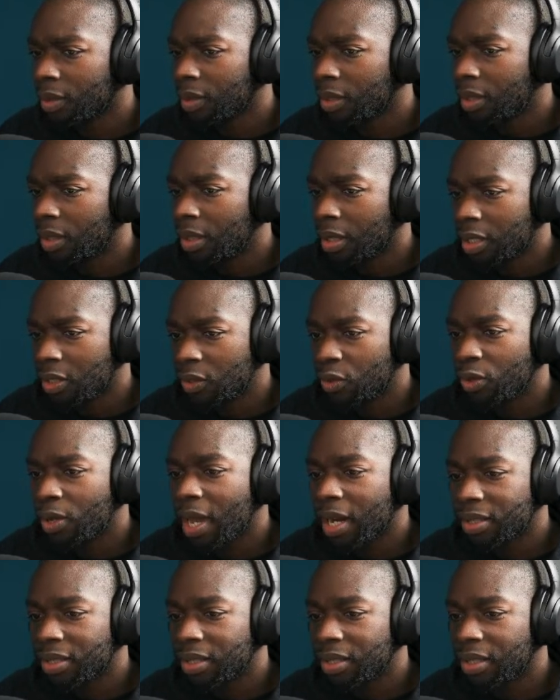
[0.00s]
Because you've got
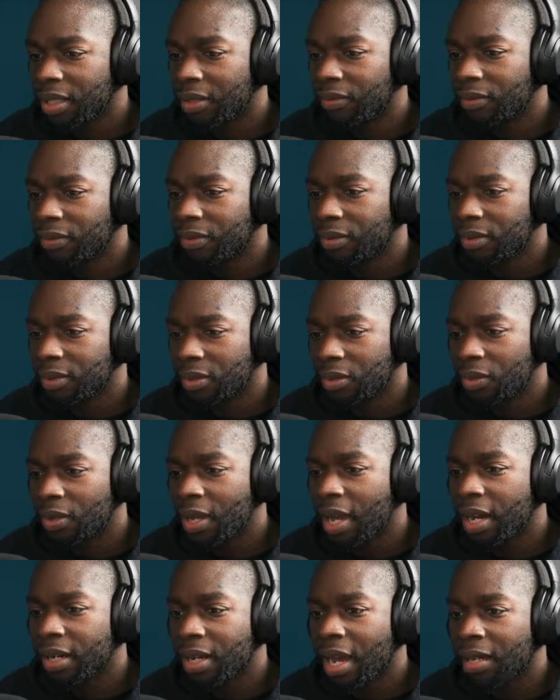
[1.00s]
actions div. So
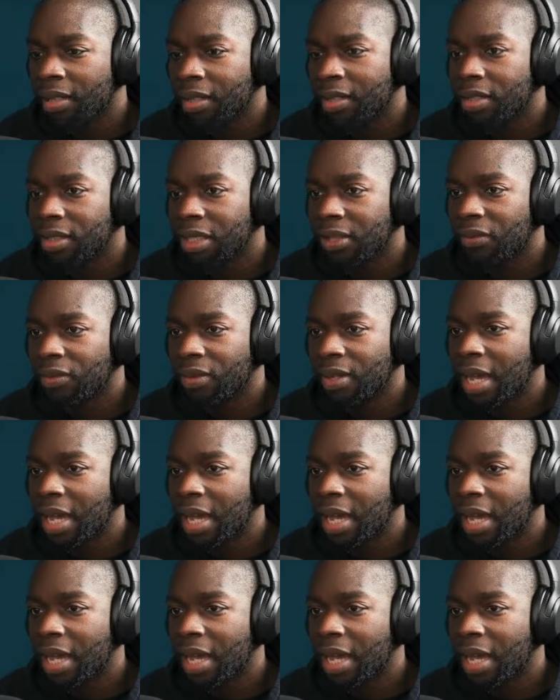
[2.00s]
actions div